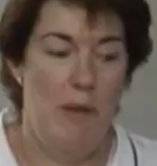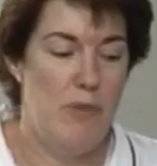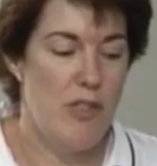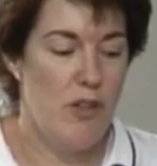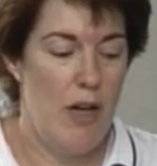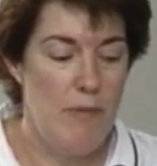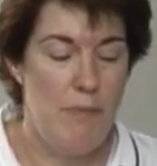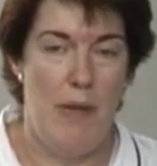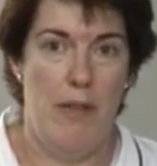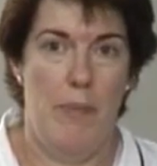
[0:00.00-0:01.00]
been prescribed
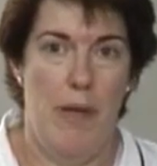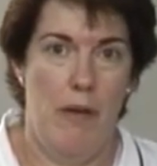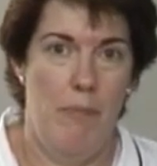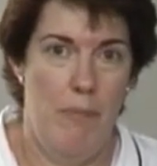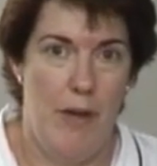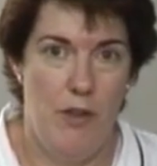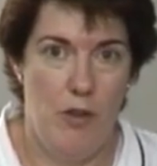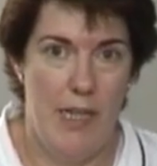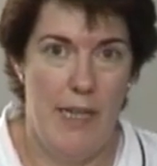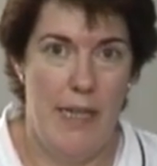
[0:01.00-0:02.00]
Menopur by your
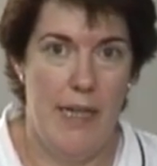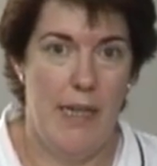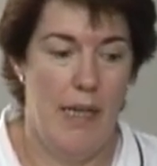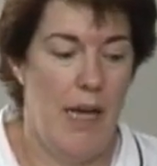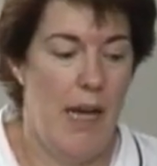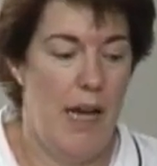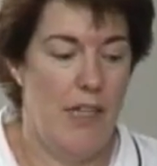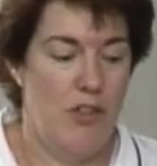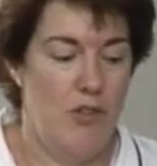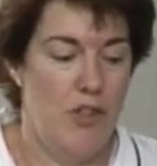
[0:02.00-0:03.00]
clinic
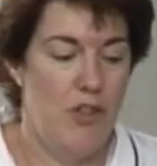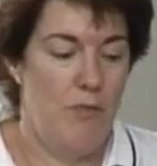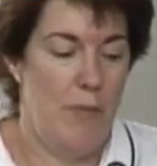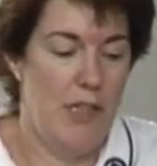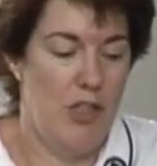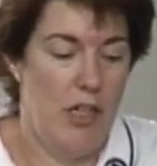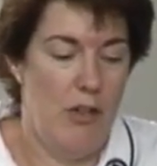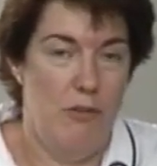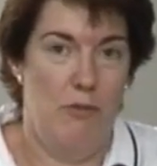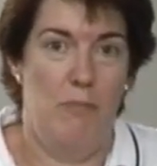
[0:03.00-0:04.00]
and you should have been
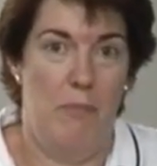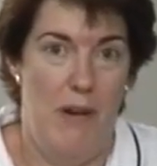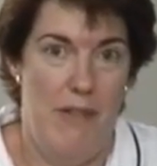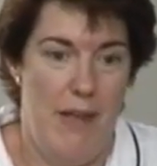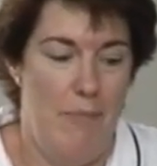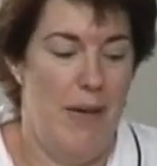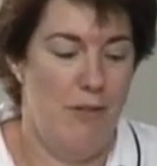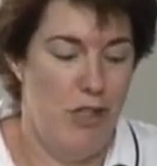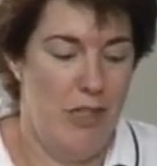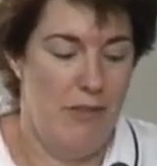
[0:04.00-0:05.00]
shown by them how
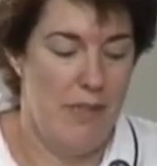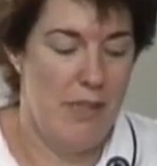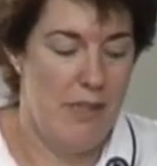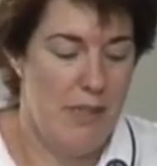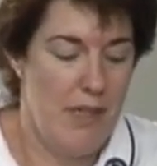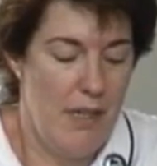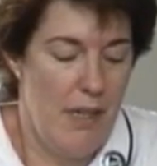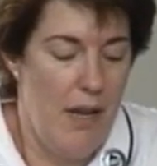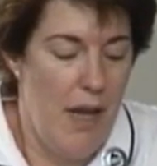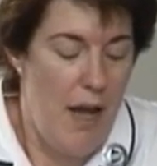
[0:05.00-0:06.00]
to use it.
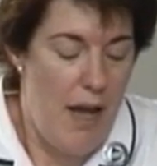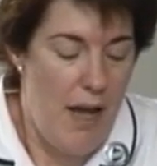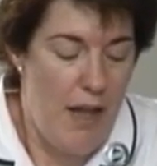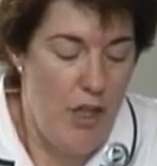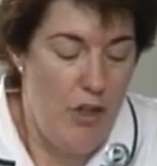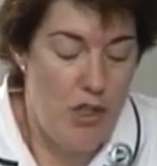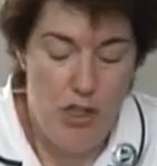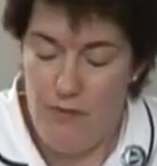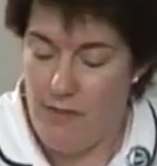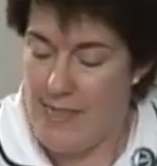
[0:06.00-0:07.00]
You
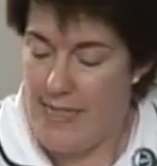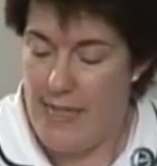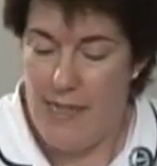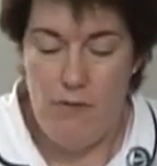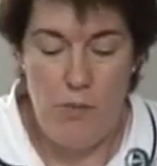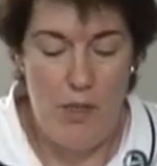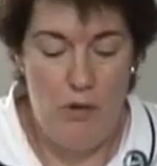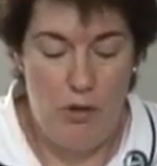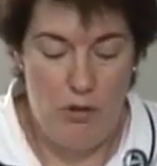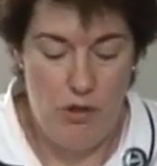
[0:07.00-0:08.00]
should have received, when you
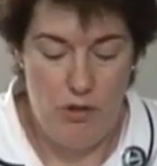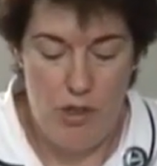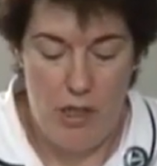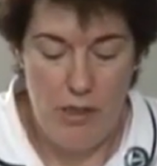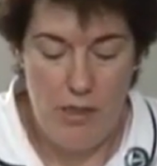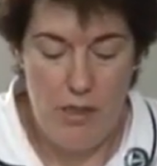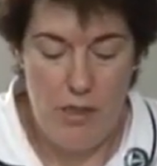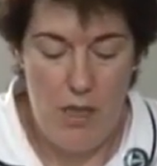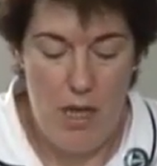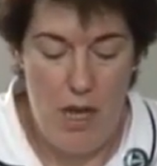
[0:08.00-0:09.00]
got your drugs,
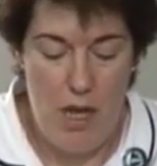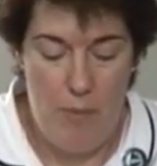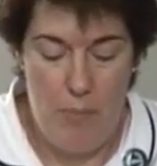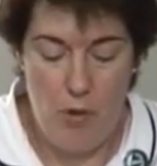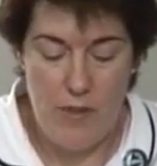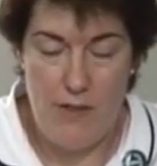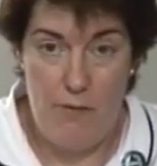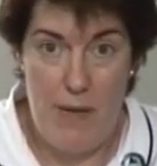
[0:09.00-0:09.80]
a box of